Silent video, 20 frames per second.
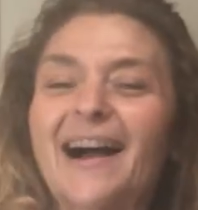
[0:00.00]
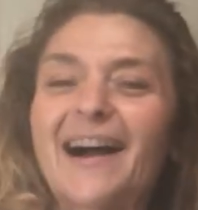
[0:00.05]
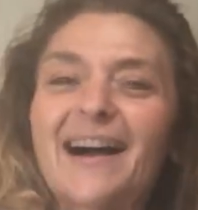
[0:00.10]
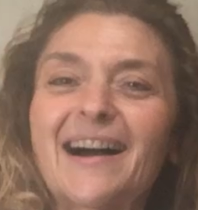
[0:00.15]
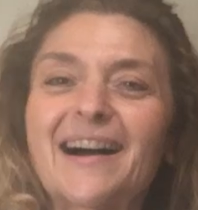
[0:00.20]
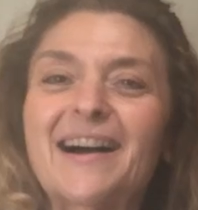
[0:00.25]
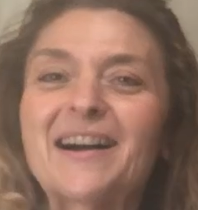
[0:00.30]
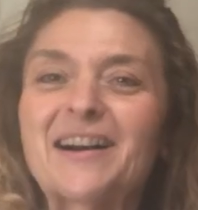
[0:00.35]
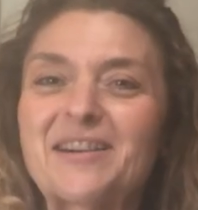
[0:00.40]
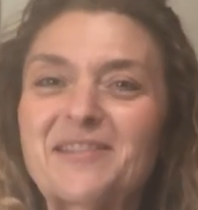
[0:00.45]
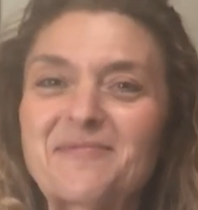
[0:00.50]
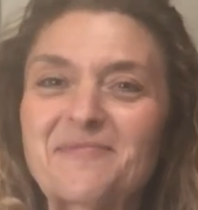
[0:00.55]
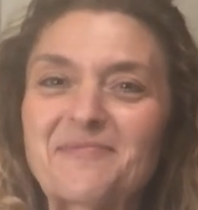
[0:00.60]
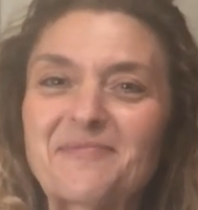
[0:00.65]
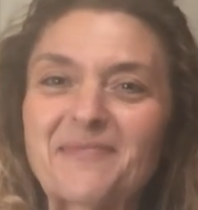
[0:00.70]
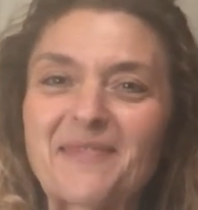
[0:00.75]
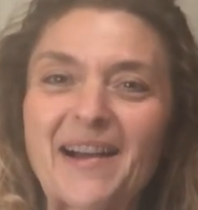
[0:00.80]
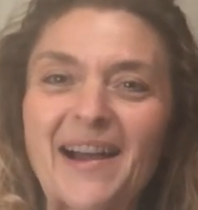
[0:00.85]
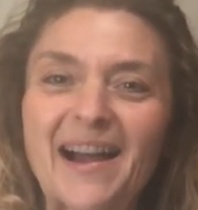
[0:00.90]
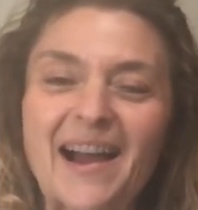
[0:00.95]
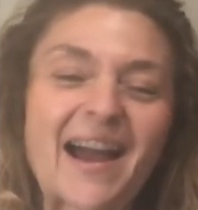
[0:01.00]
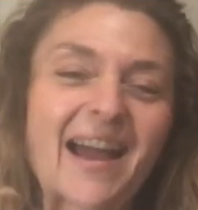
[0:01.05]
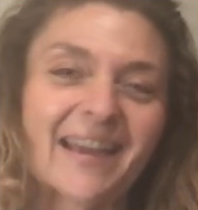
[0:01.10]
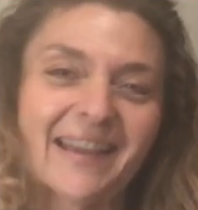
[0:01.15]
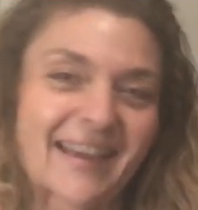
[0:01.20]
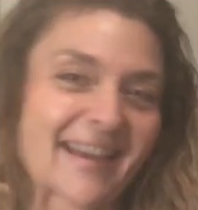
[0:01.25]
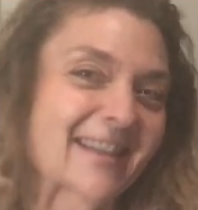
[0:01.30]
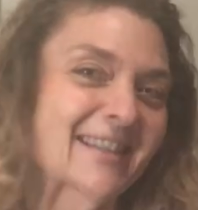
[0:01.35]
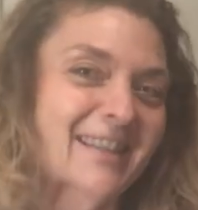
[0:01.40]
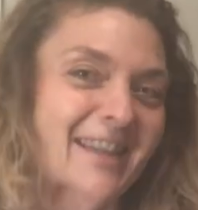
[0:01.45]
I
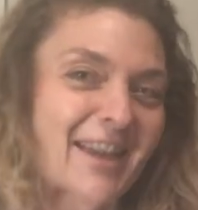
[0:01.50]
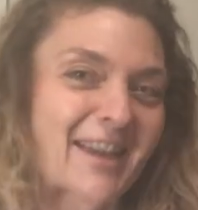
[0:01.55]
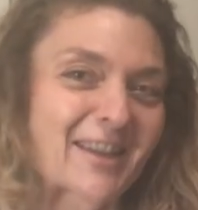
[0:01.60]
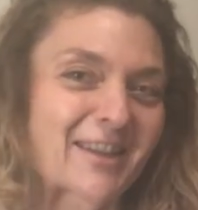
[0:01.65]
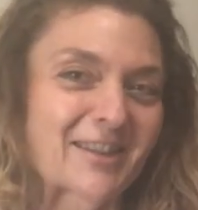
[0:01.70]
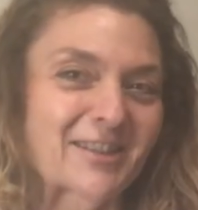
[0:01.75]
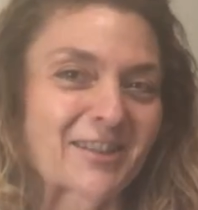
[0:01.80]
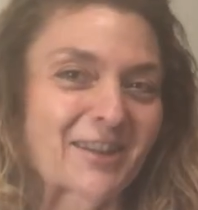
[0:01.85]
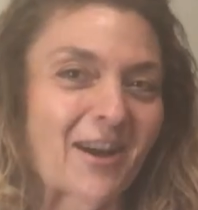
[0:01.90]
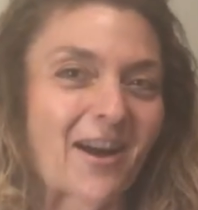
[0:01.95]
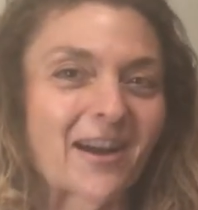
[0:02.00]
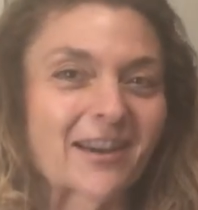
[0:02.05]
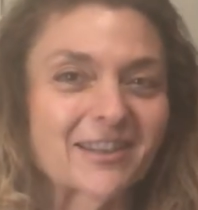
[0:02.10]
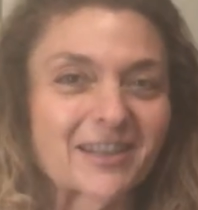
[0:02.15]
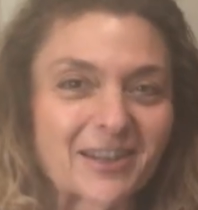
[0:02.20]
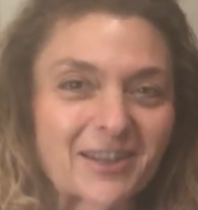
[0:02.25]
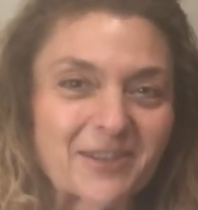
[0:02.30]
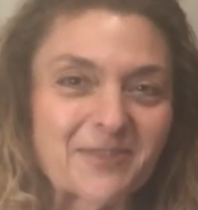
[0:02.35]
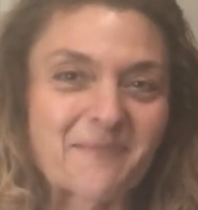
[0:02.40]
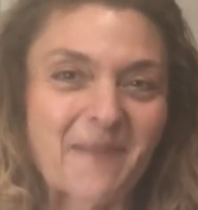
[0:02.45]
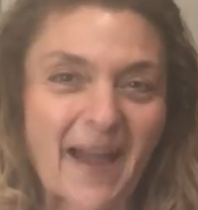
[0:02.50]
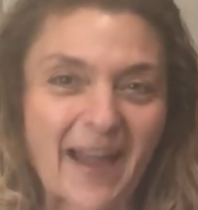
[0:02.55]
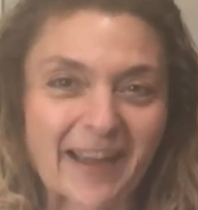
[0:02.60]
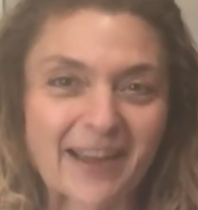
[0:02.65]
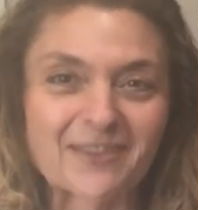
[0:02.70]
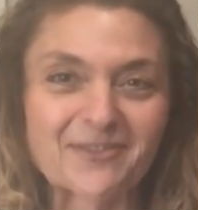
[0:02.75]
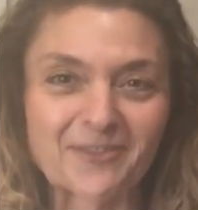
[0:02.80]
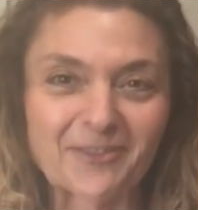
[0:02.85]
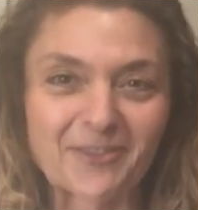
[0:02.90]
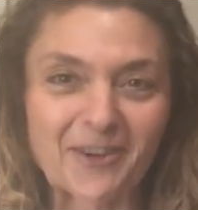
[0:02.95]
guess I could talk to you
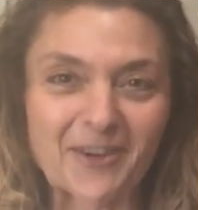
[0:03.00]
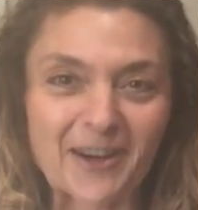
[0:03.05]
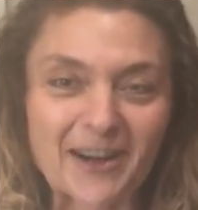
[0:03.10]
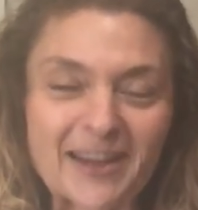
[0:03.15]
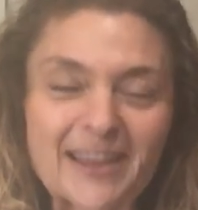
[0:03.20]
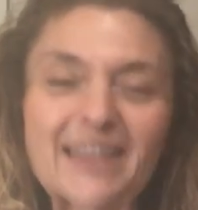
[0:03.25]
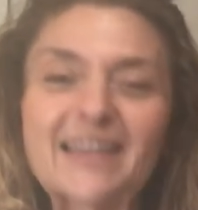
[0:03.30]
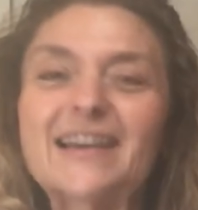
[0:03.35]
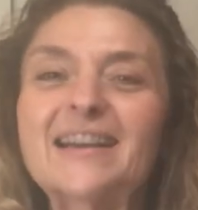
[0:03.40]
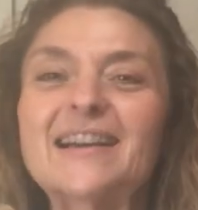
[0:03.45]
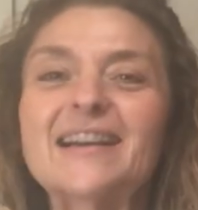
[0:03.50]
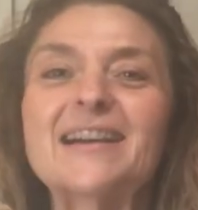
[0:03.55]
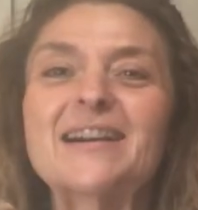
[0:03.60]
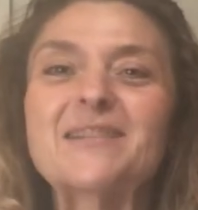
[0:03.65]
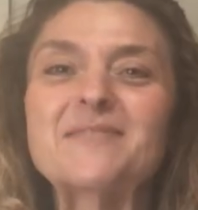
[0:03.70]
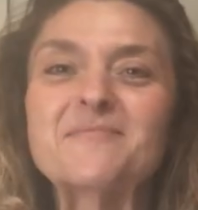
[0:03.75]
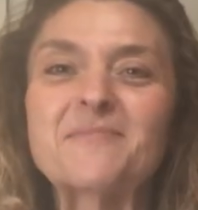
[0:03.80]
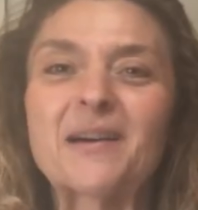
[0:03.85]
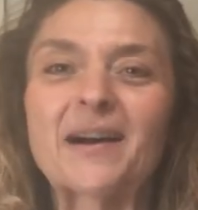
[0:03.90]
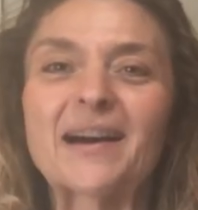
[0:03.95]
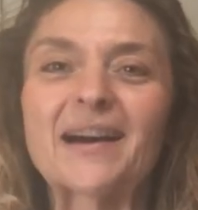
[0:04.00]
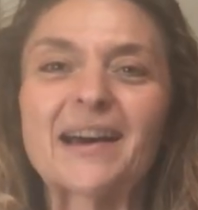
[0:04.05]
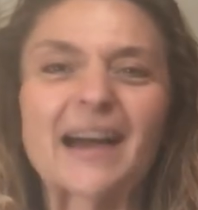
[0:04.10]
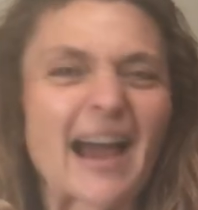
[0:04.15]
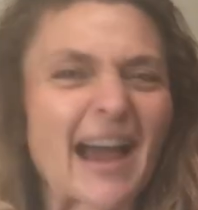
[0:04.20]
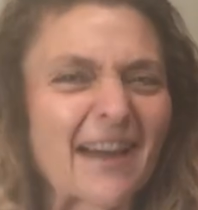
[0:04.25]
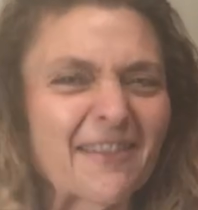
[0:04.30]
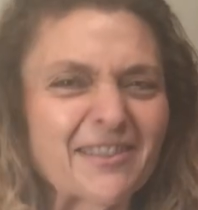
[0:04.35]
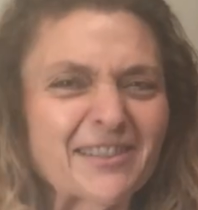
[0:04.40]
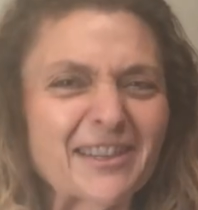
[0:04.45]
back and forth, but
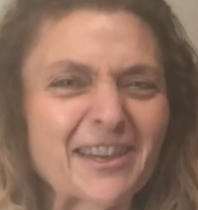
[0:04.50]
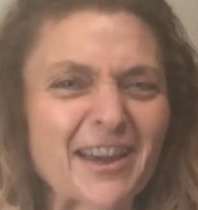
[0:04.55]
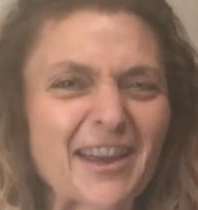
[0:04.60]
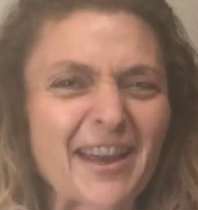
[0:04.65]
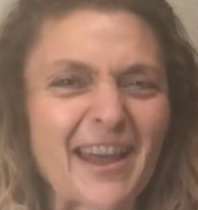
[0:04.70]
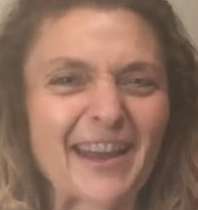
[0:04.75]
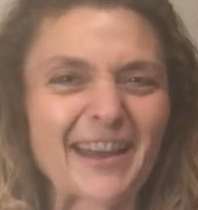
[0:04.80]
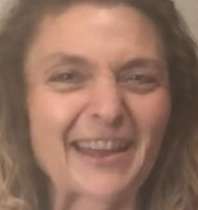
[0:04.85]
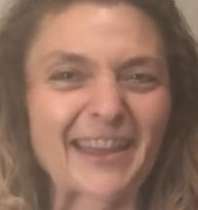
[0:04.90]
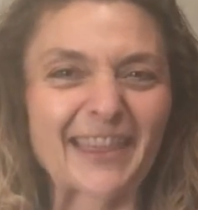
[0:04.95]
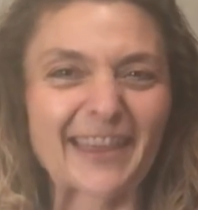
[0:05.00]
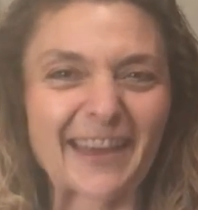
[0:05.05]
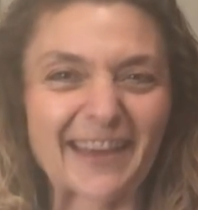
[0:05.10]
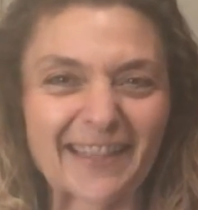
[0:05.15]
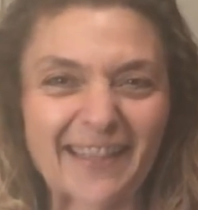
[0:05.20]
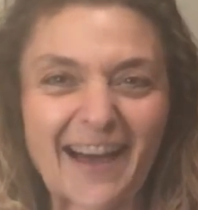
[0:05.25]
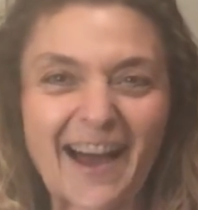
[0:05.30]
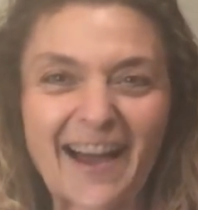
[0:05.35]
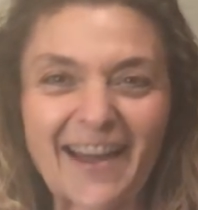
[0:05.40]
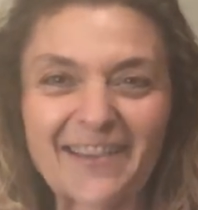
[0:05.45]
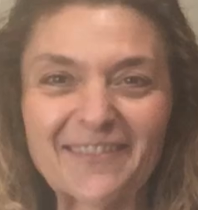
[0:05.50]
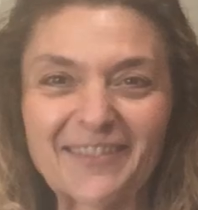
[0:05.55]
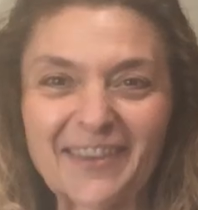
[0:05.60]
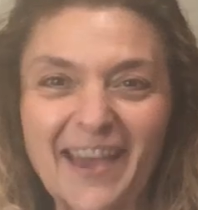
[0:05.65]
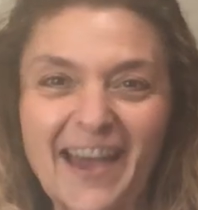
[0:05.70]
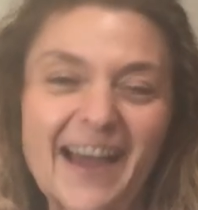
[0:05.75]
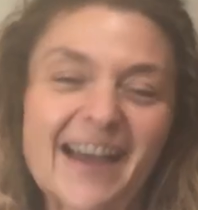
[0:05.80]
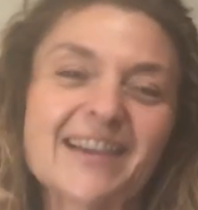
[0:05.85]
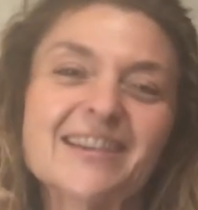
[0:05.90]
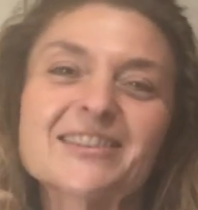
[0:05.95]
I haven't done anything live
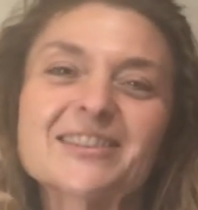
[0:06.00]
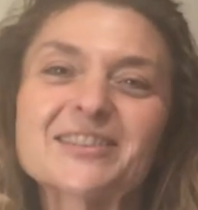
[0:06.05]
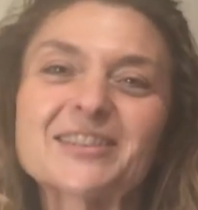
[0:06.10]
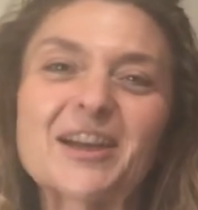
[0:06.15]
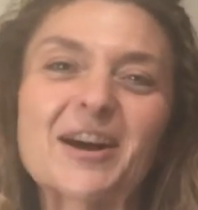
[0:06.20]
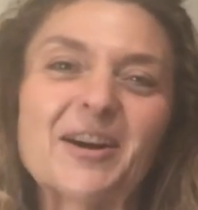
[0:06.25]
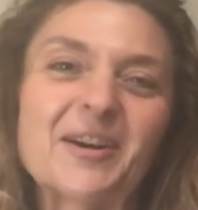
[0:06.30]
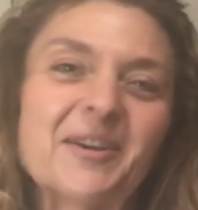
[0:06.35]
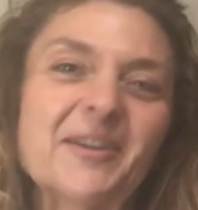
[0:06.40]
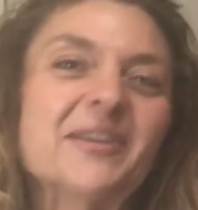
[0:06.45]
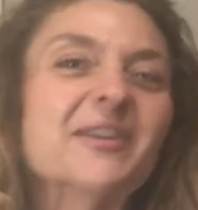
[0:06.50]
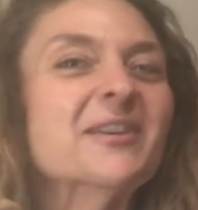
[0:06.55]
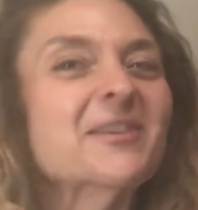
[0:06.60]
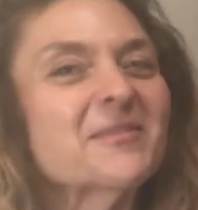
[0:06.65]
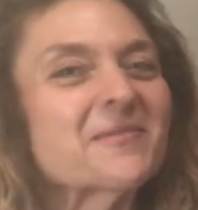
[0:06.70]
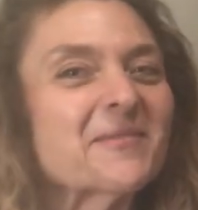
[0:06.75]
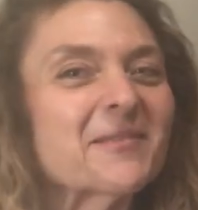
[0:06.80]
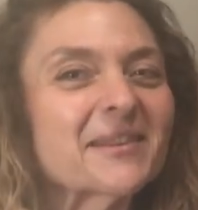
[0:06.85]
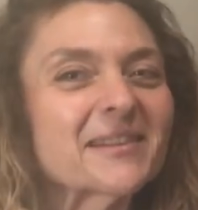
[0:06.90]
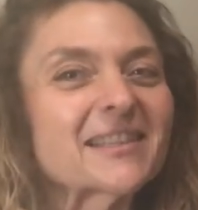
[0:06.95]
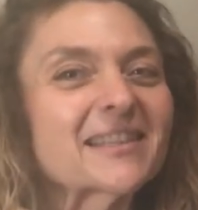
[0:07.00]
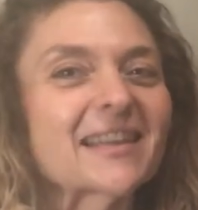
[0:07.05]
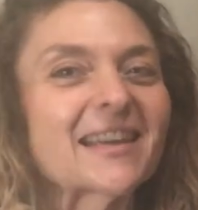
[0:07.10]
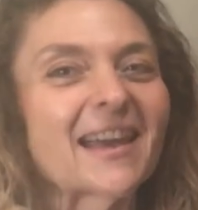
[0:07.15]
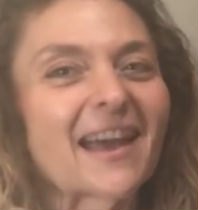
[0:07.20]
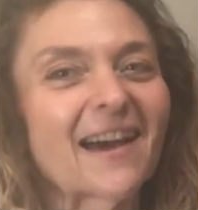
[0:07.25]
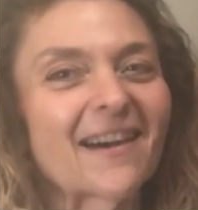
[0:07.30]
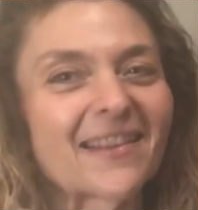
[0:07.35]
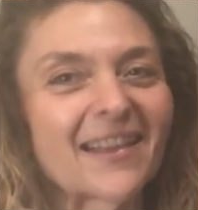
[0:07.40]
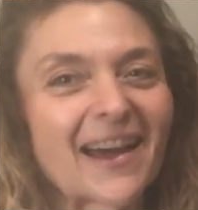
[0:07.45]
yet, so we'll
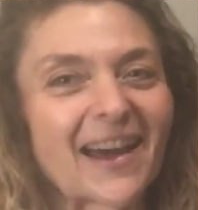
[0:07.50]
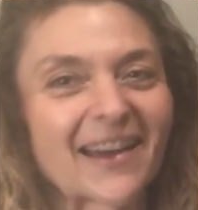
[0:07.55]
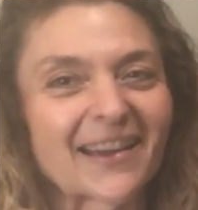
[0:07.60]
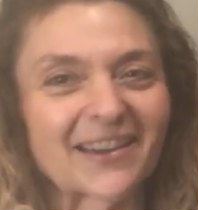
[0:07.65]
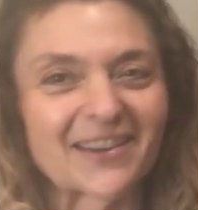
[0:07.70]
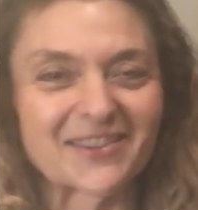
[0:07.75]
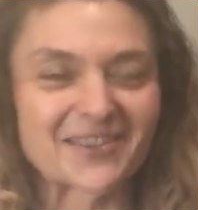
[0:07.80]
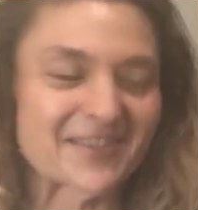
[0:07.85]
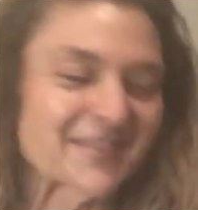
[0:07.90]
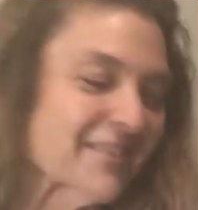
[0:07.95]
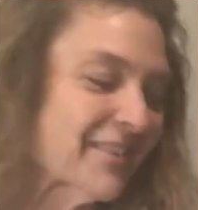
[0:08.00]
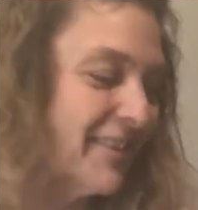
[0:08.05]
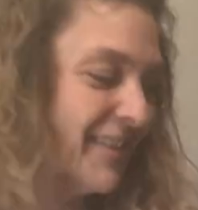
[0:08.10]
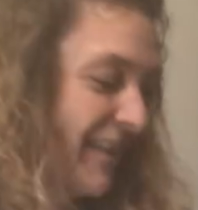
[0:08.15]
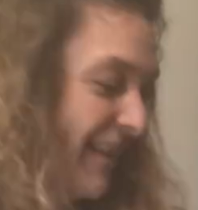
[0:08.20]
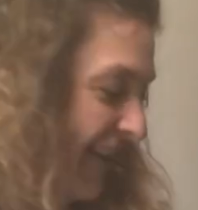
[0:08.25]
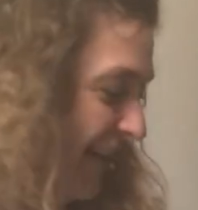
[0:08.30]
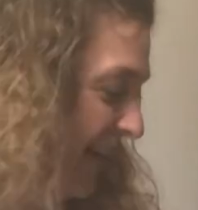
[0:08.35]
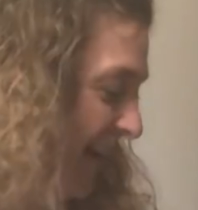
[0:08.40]
see how that goes.